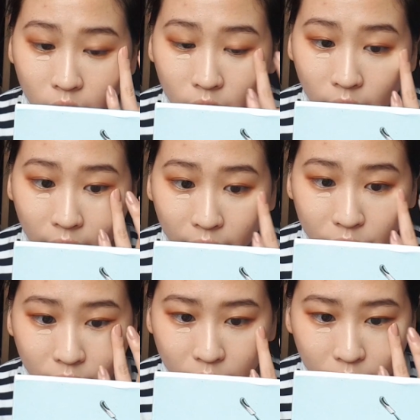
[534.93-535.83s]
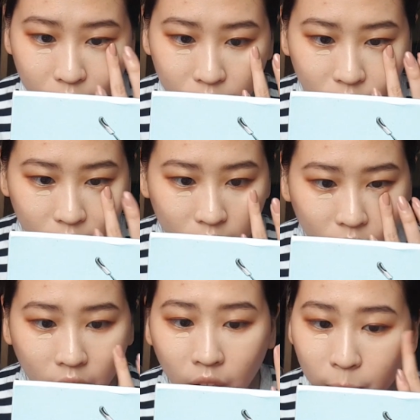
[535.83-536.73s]
Like I've never
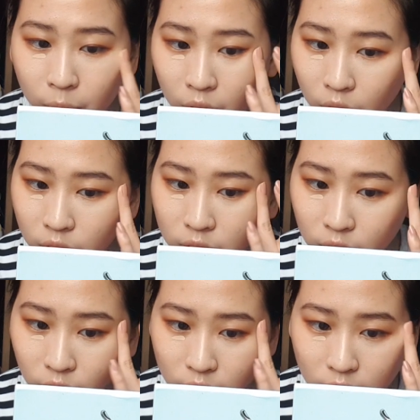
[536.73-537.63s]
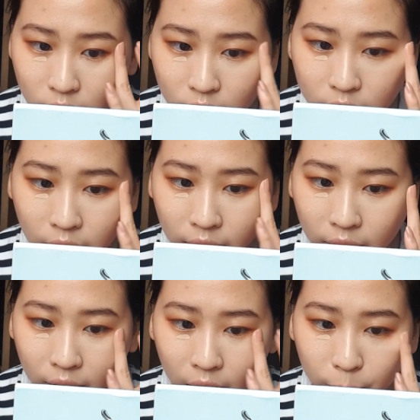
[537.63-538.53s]
came across a concealer that can
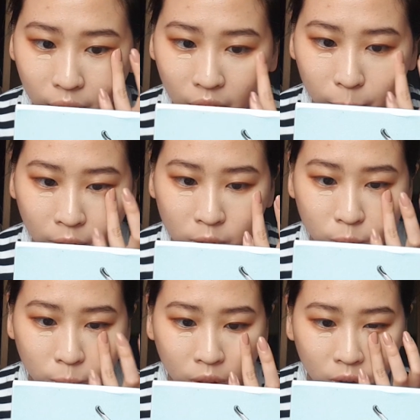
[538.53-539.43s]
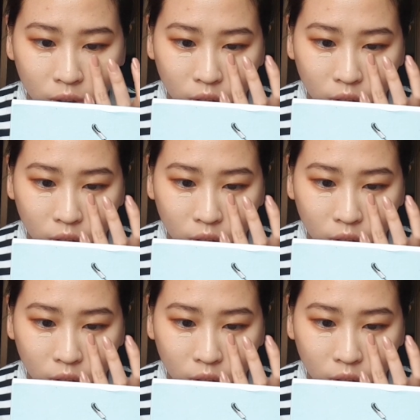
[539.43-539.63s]
hide my eyebrows so well